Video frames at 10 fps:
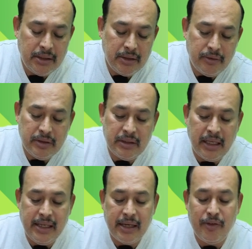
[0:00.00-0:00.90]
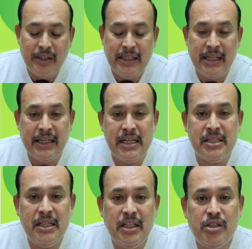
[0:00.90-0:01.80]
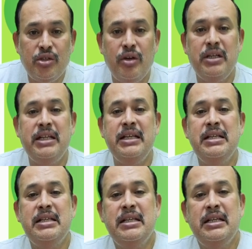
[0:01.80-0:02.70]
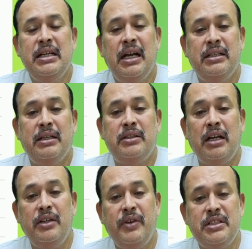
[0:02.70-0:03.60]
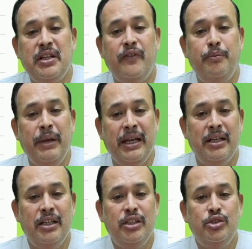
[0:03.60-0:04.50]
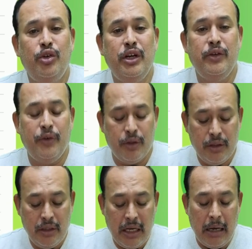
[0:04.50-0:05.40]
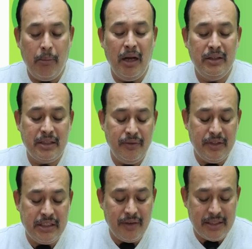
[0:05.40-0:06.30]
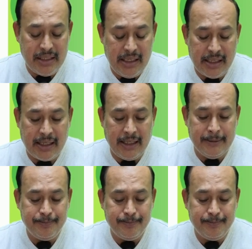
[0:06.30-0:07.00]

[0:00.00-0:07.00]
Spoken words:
The earlier one here is the 31st of May 2024. Among 3, whichever is earlier again.